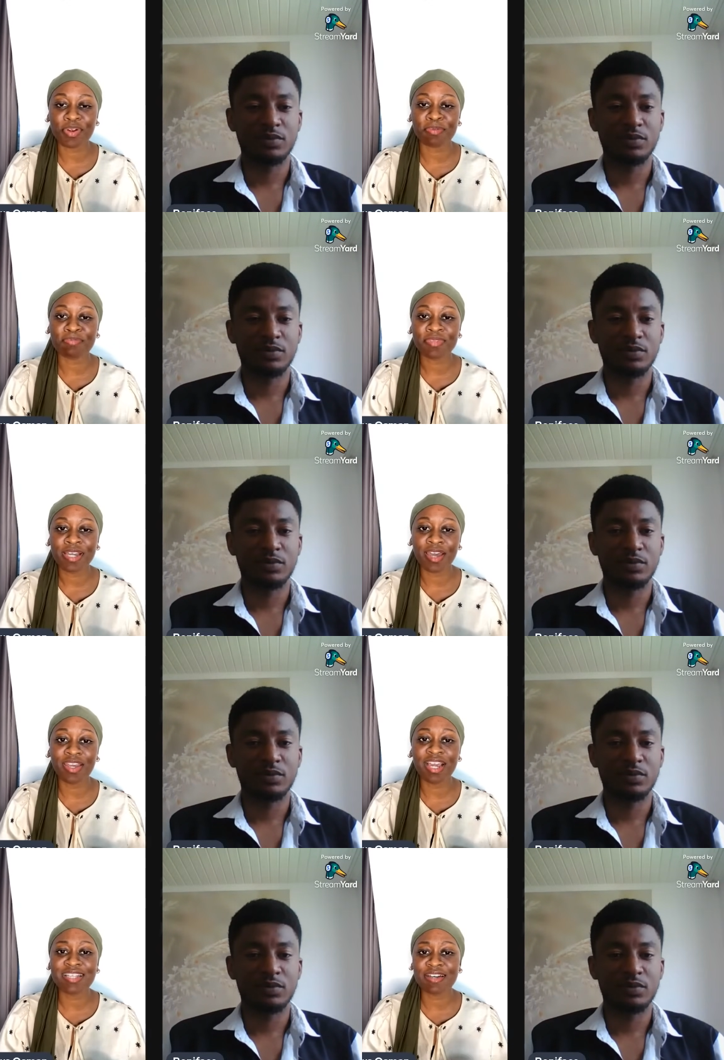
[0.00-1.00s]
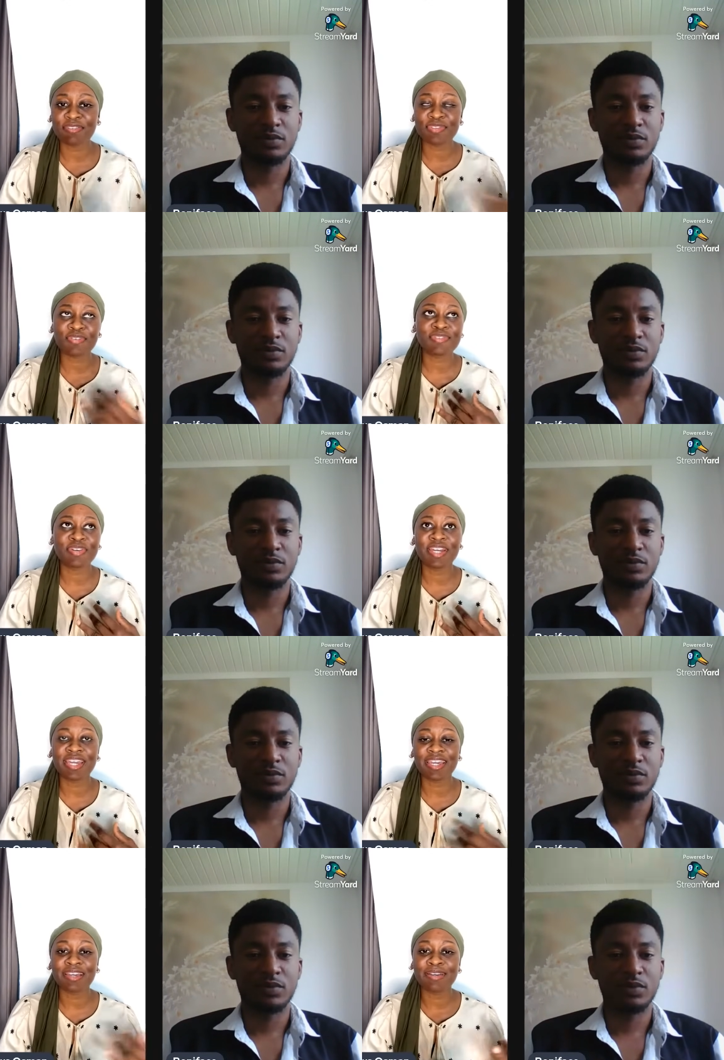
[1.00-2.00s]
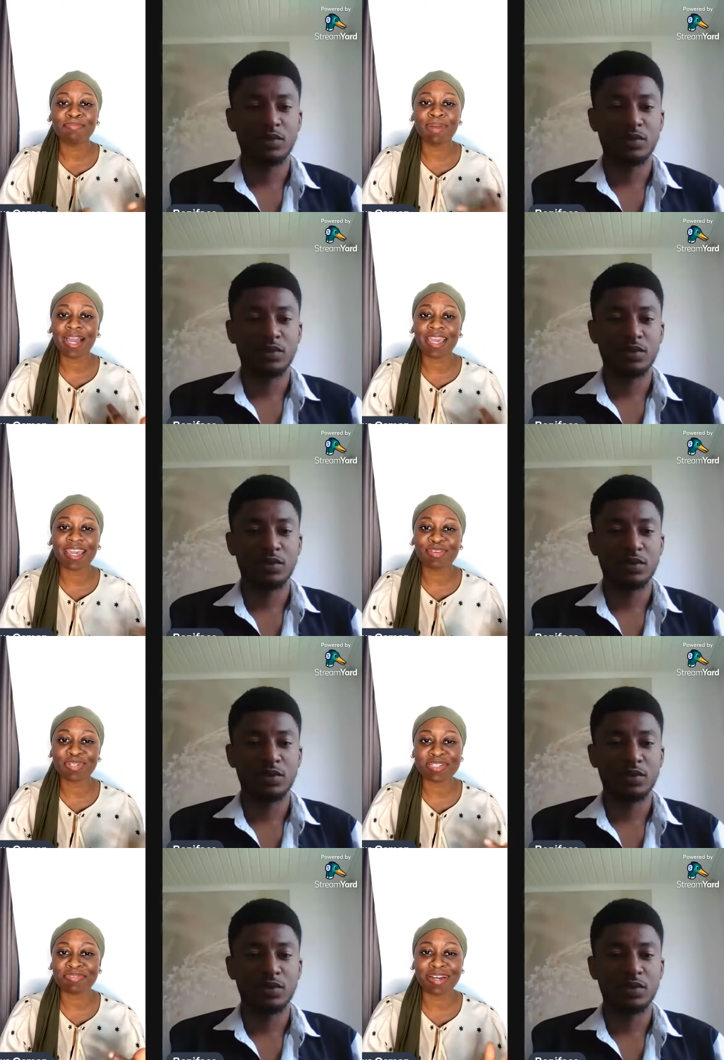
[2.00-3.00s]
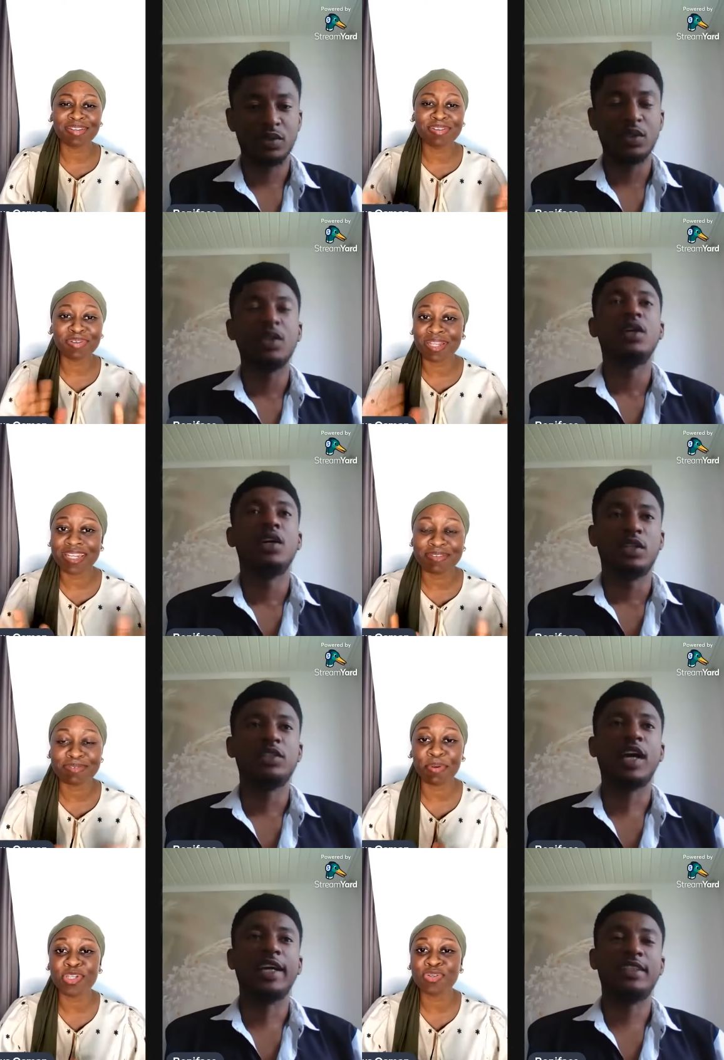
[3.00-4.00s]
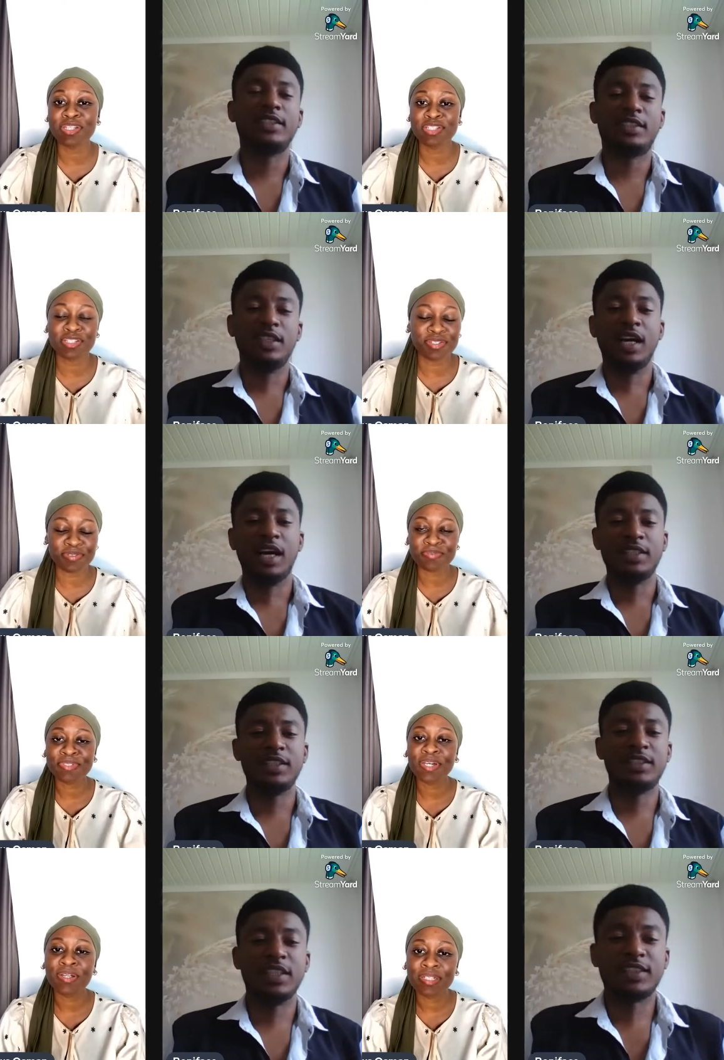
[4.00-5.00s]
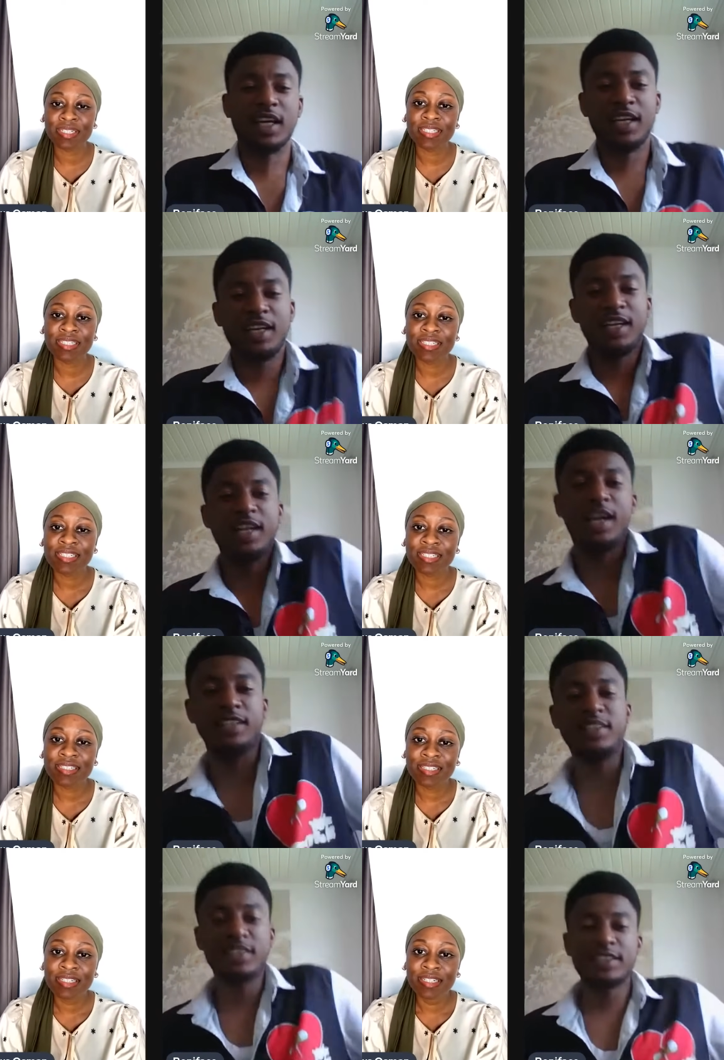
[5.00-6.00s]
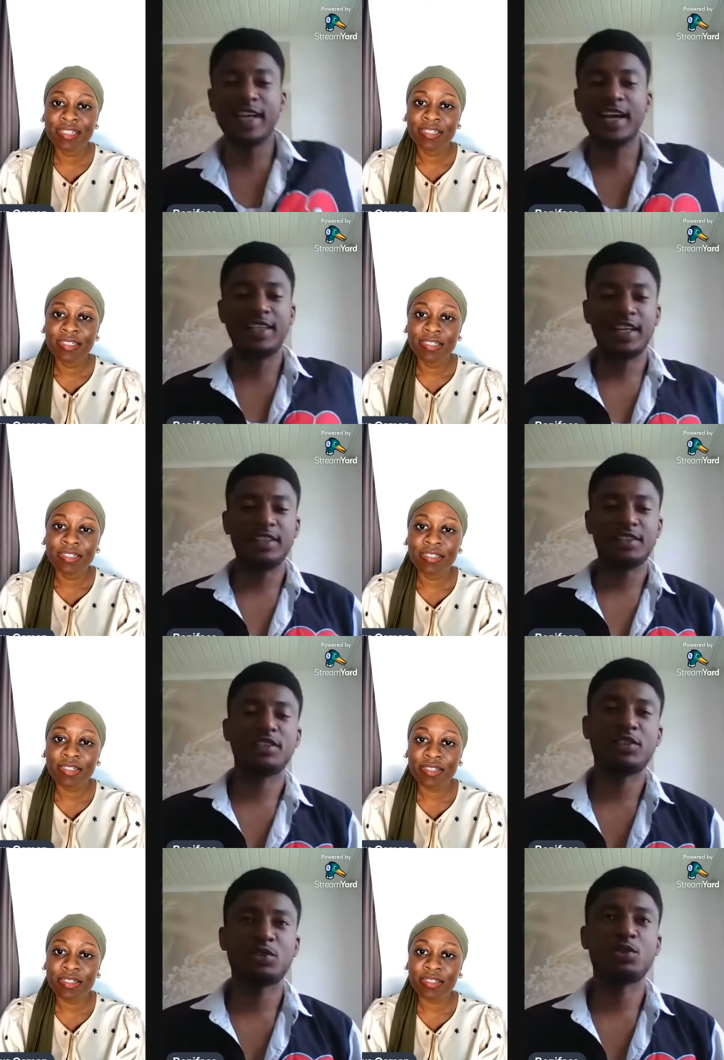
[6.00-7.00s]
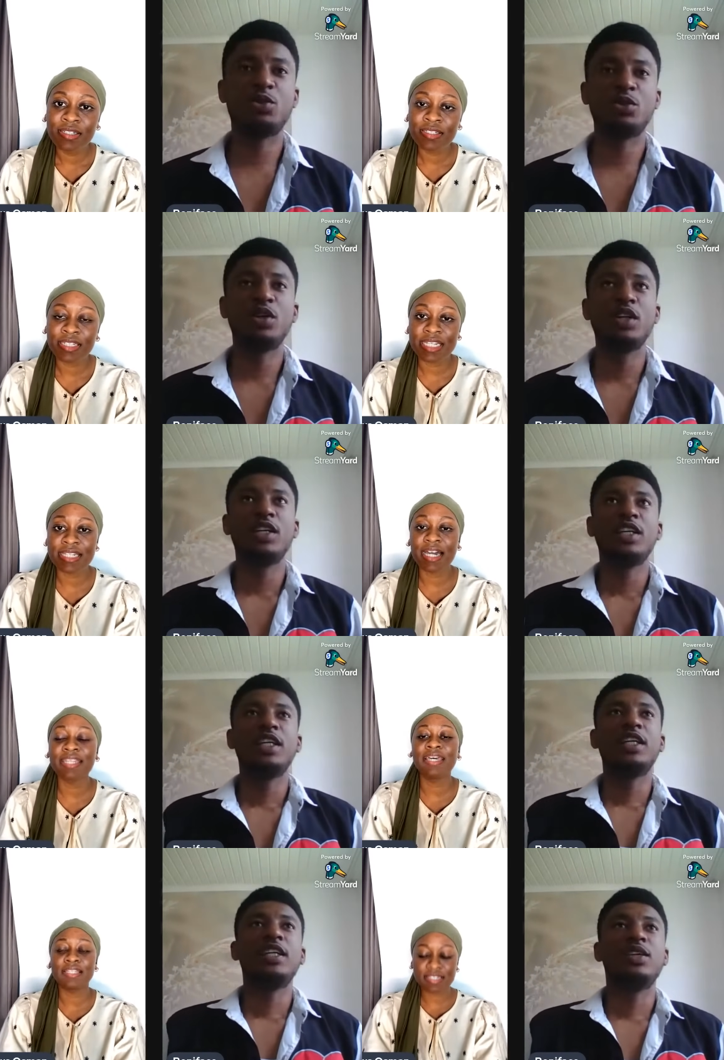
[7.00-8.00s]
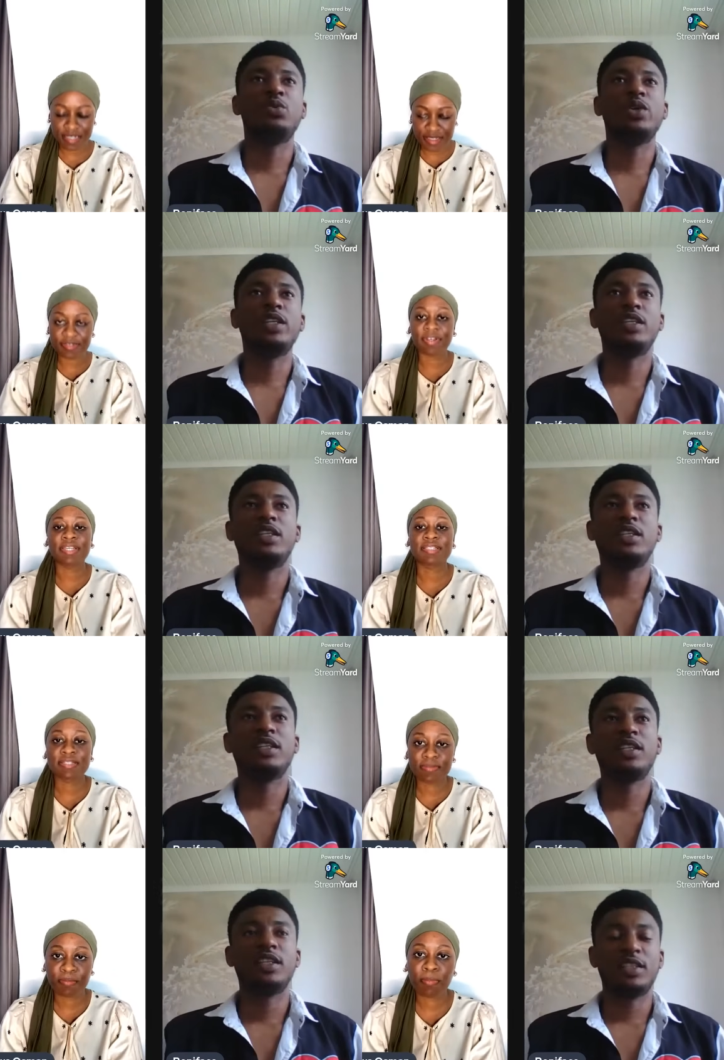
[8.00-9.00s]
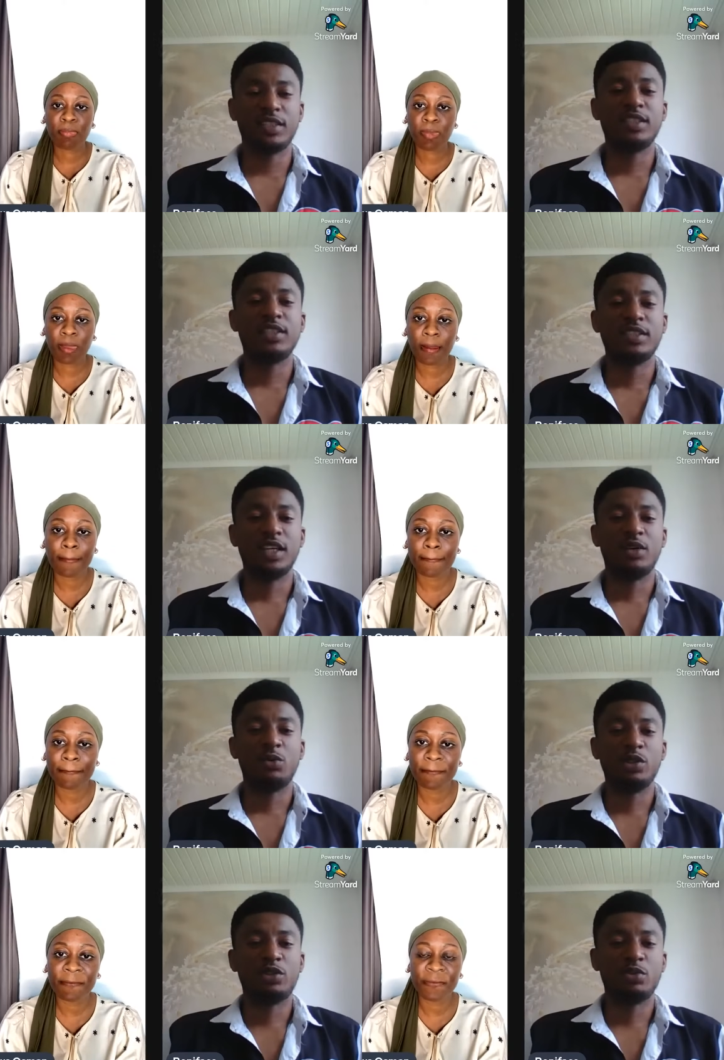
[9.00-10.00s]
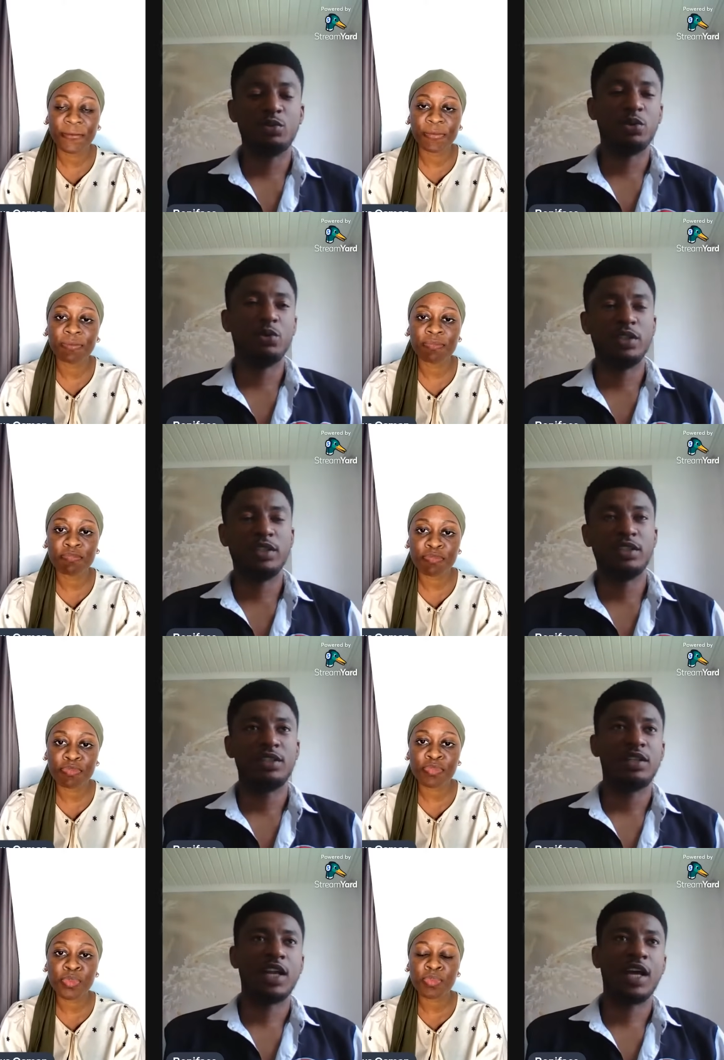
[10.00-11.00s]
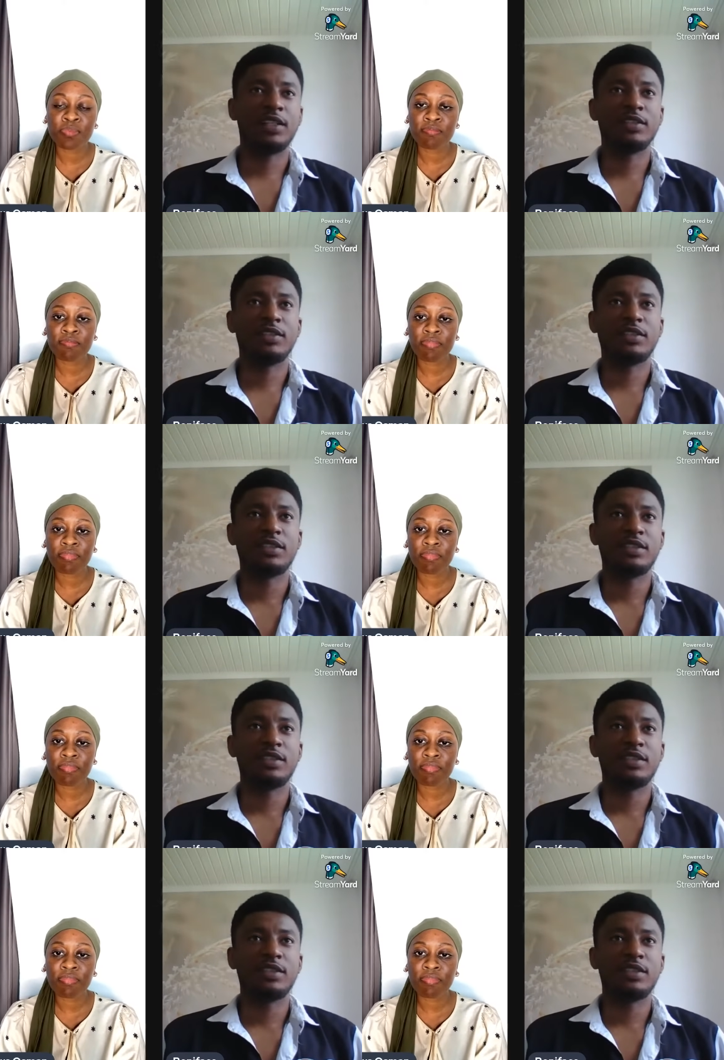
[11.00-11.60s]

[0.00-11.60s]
Speaker 1: program? I know you guys have software backend, whatever. I don't know the names. But which I one did, did you? I
Speaker 2: did data analysis. So
Speaker 1: data analysis, we, right?
Speaker 2: We, we, we learned